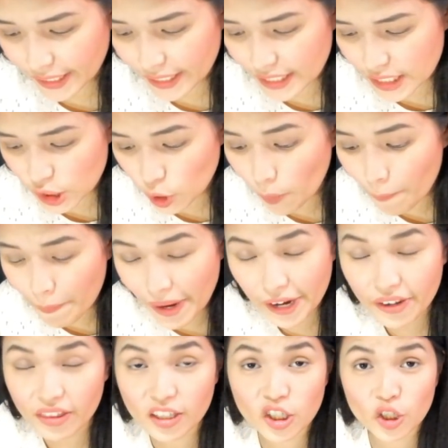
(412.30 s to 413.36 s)
is
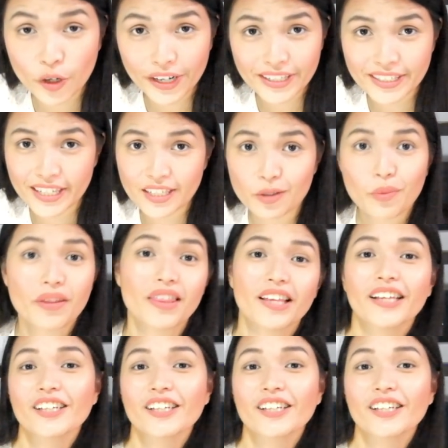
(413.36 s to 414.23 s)
compare the choices with